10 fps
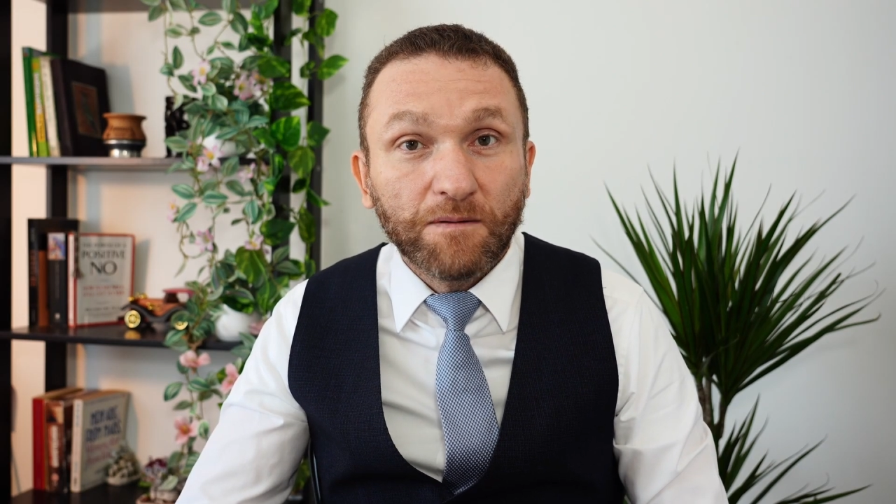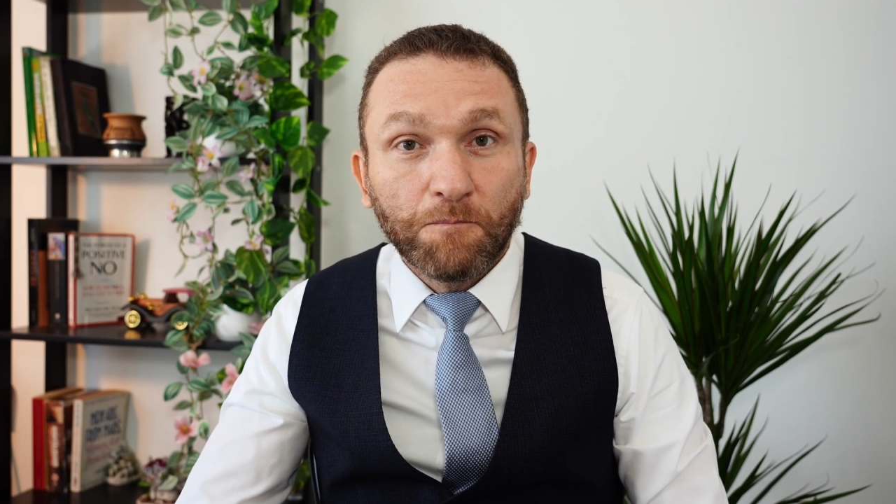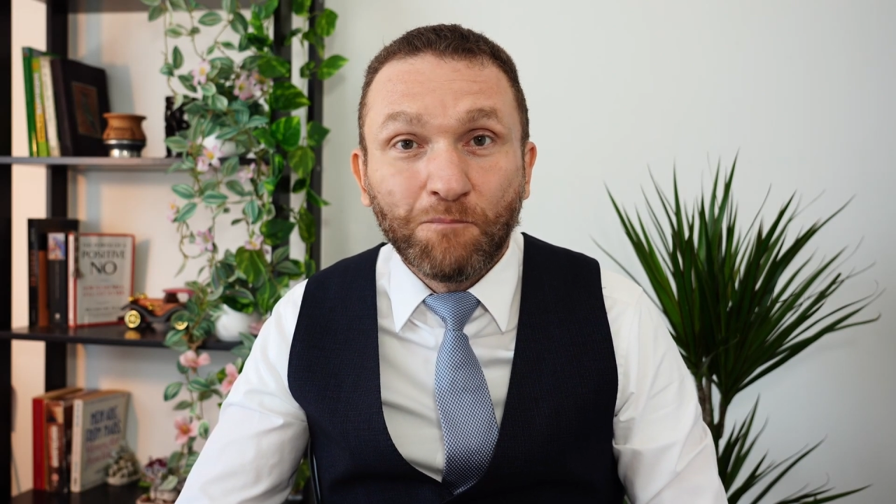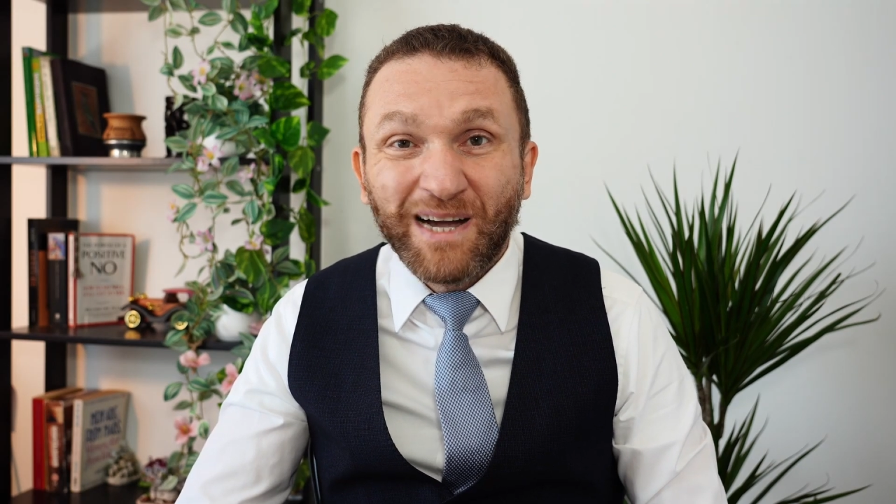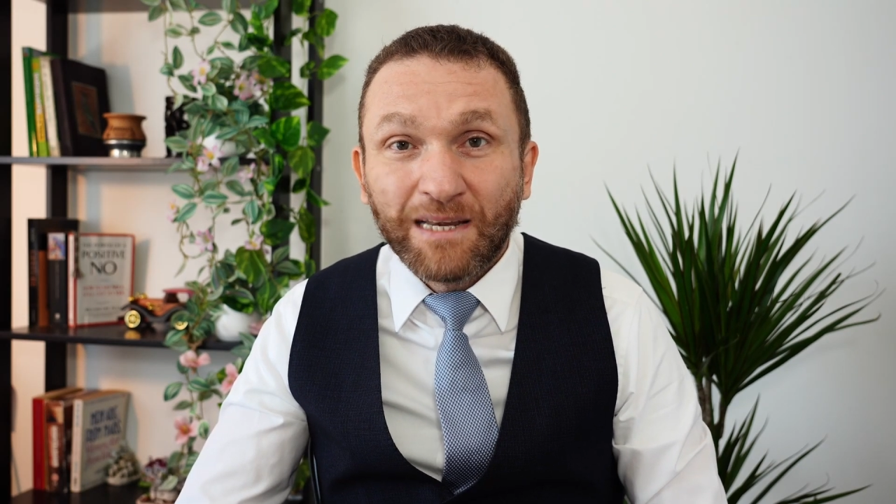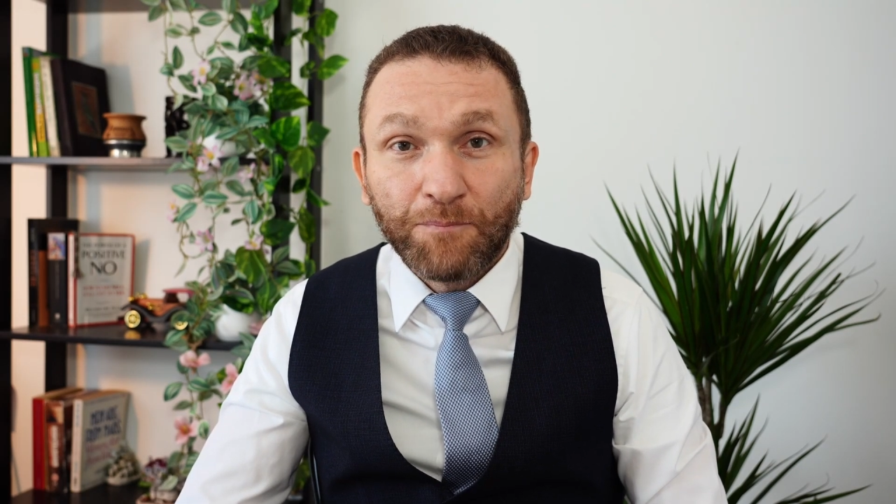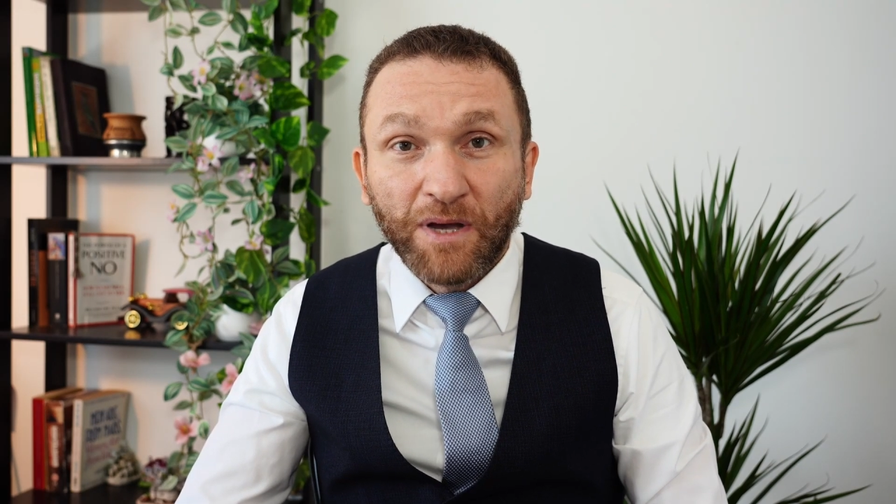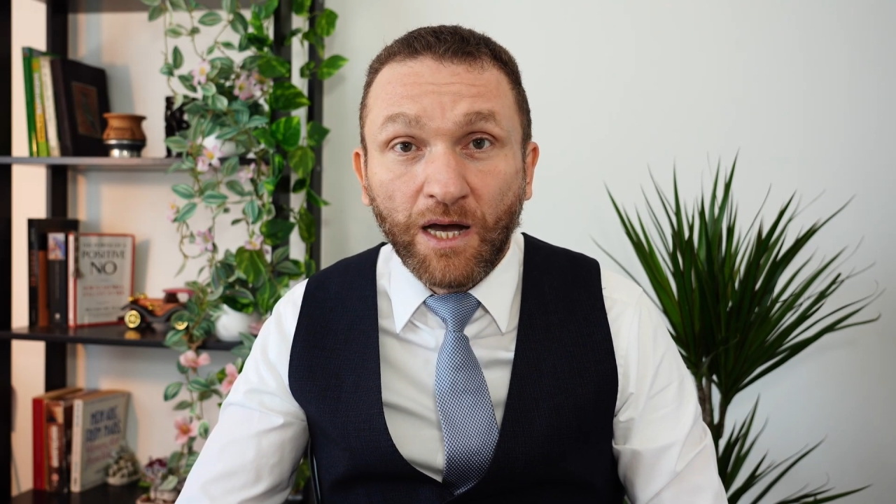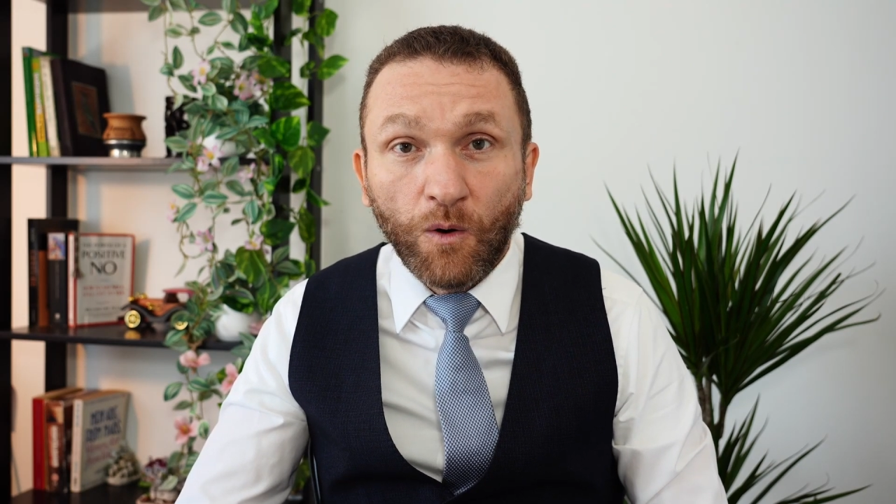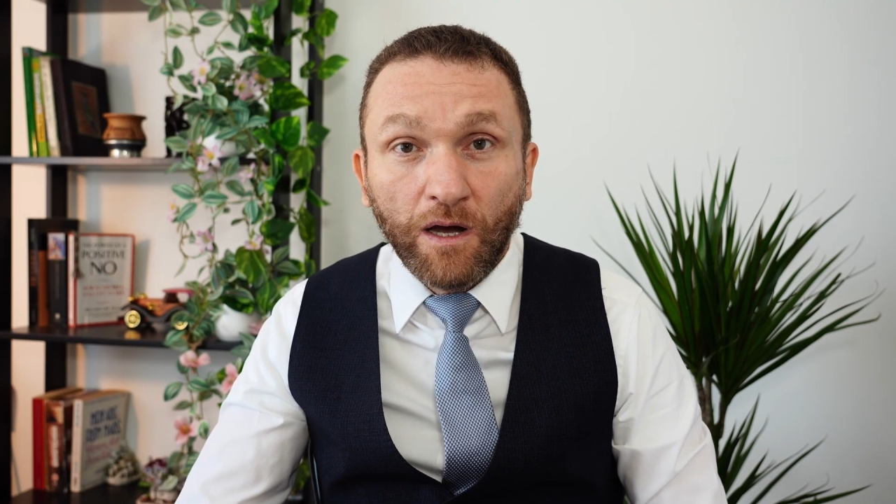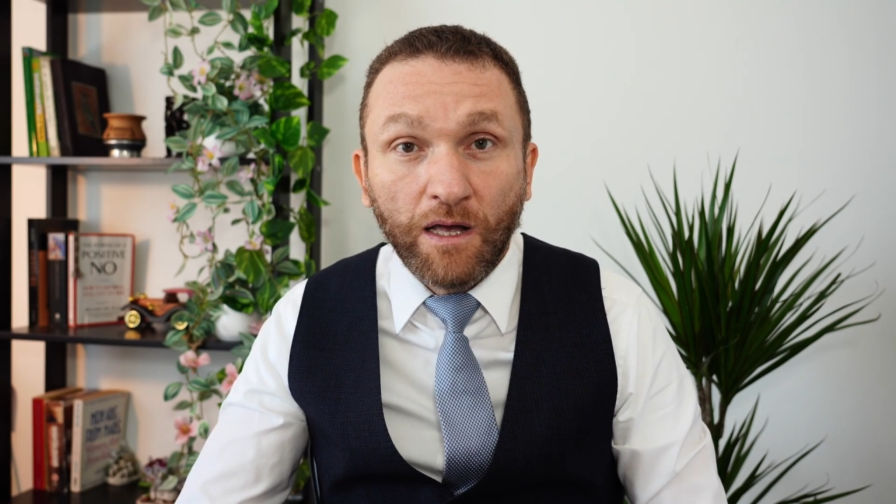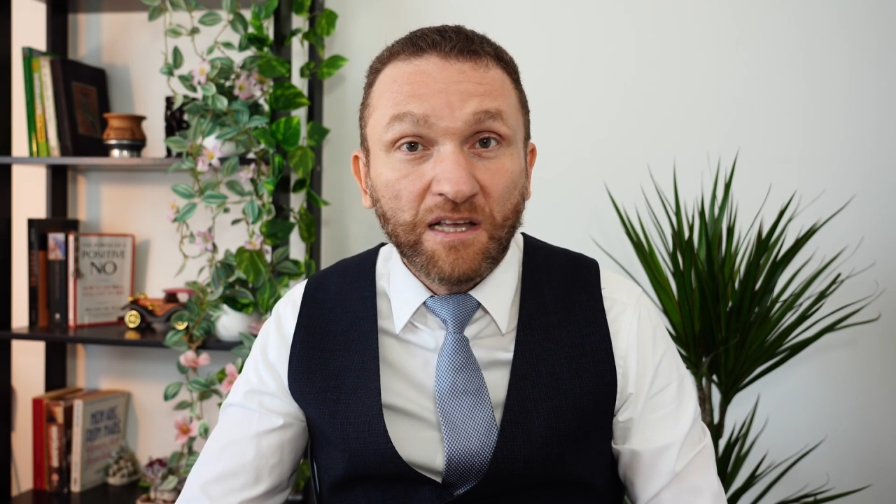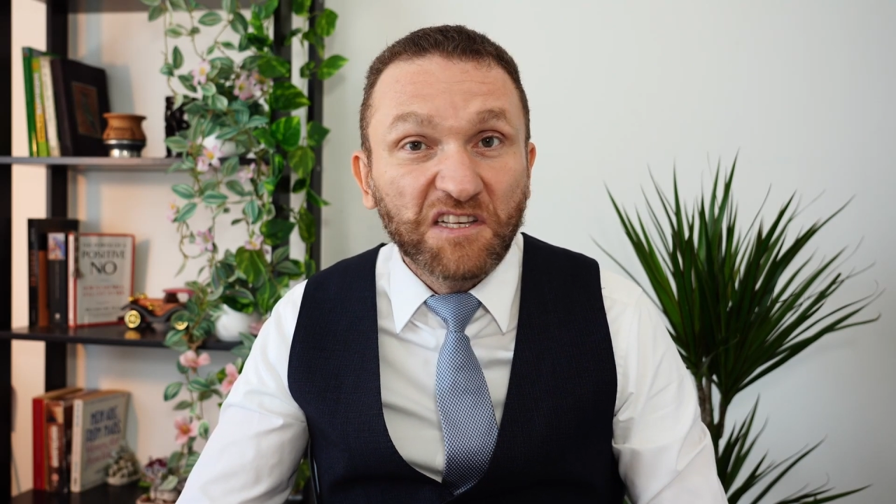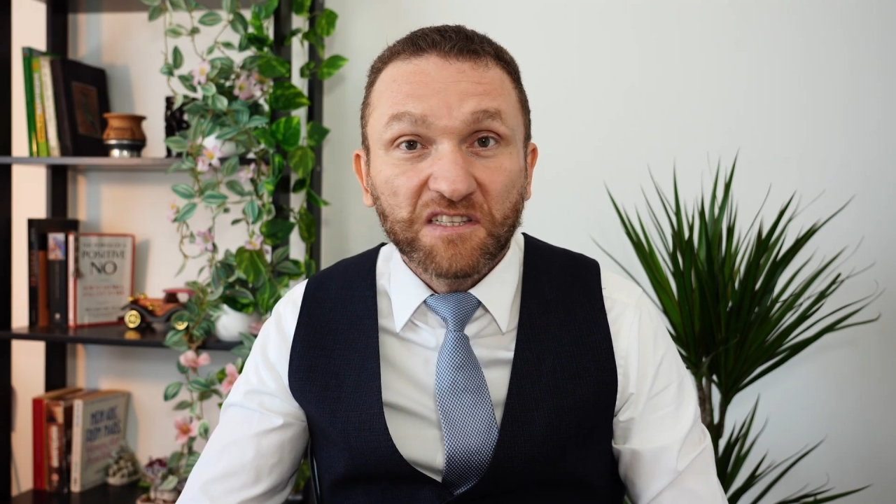manpower,